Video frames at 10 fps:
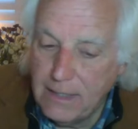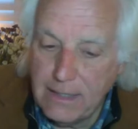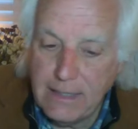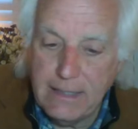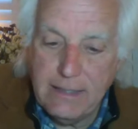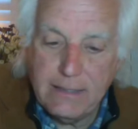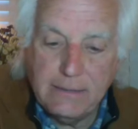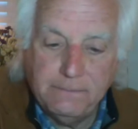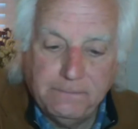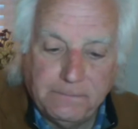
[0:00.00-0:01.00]
I
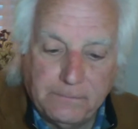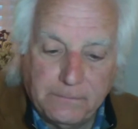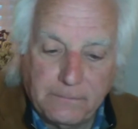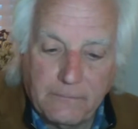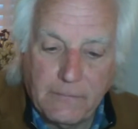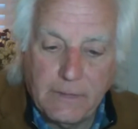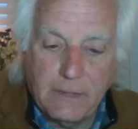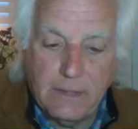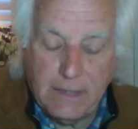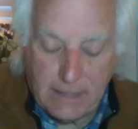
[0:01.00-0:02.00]
um,
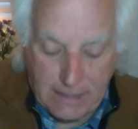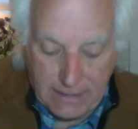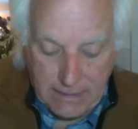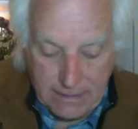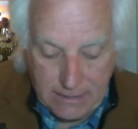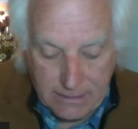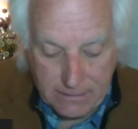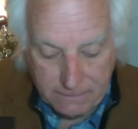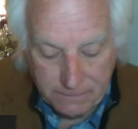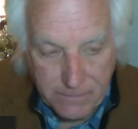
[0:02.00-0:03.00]
I
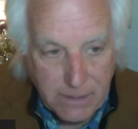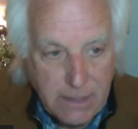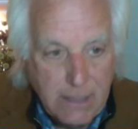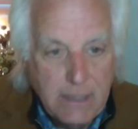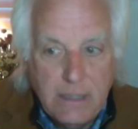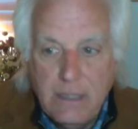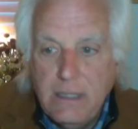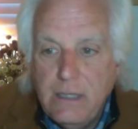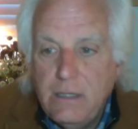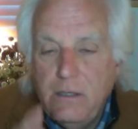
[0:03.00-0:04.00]
um,
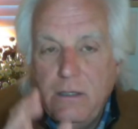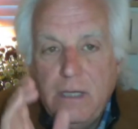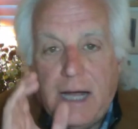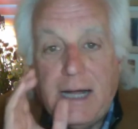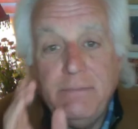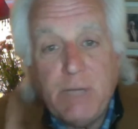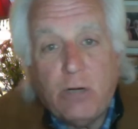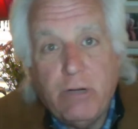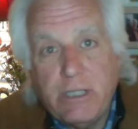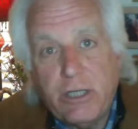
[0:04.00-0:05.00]
I'm
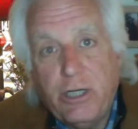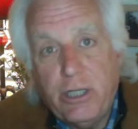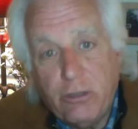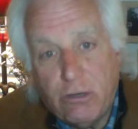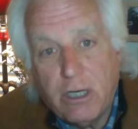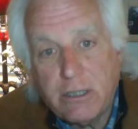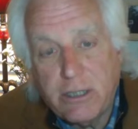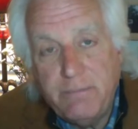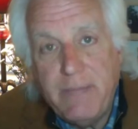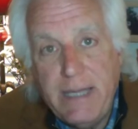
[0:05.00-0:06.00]
going to New York
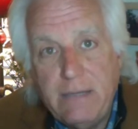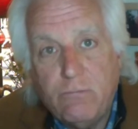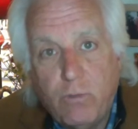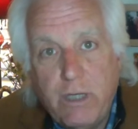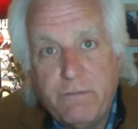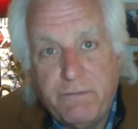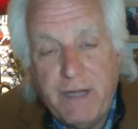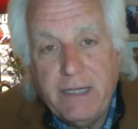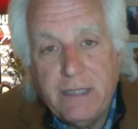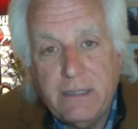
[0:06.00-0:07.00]
to meet with
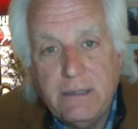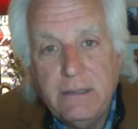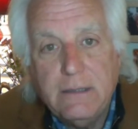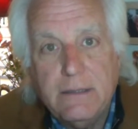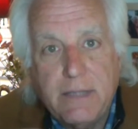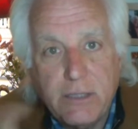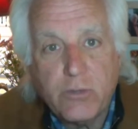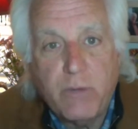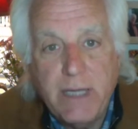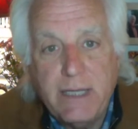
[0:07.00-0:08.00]
Finger
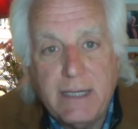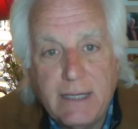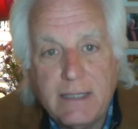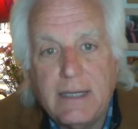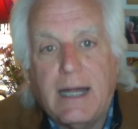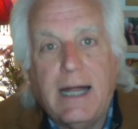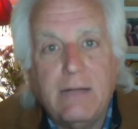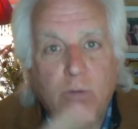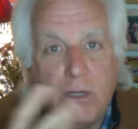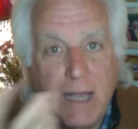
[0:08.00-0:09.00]
this weekend. I
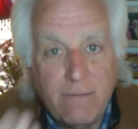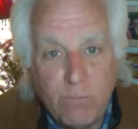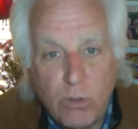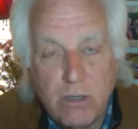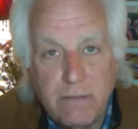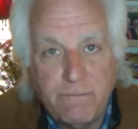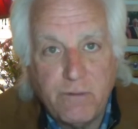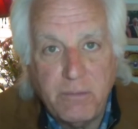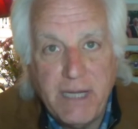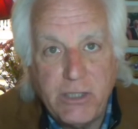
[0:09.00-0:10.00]
will have more
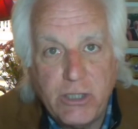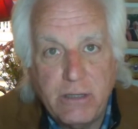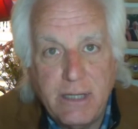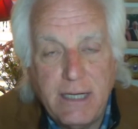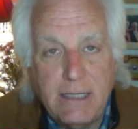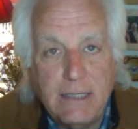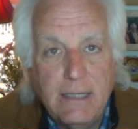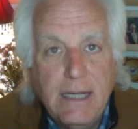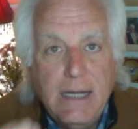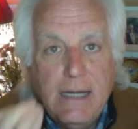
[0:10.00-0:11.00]
information then.
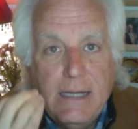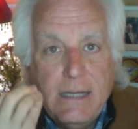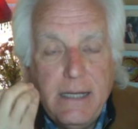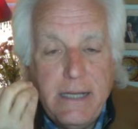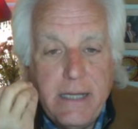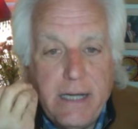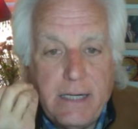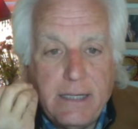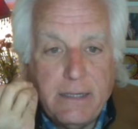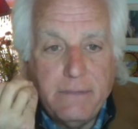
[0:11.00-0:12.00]

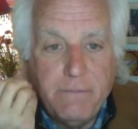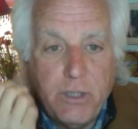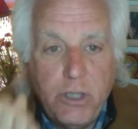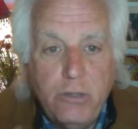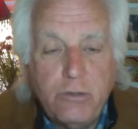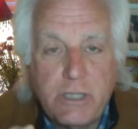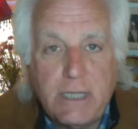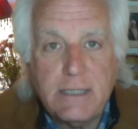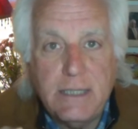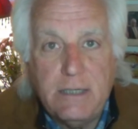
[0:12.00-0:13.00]
Um, news
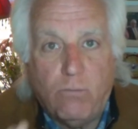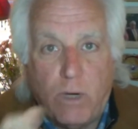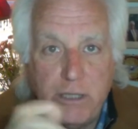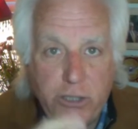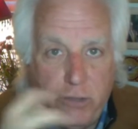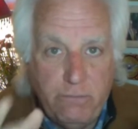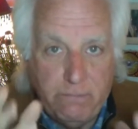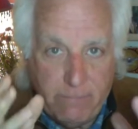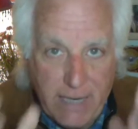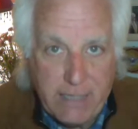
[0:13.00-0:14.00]
doesn't once you
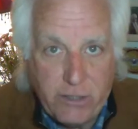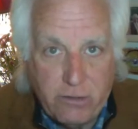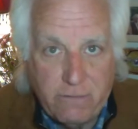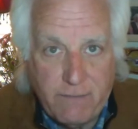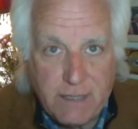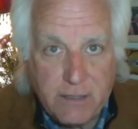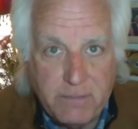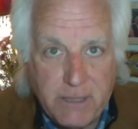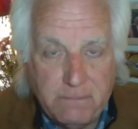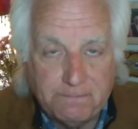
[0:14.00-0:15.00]
make your
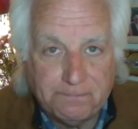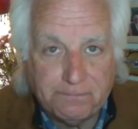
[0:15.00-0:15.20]
investment,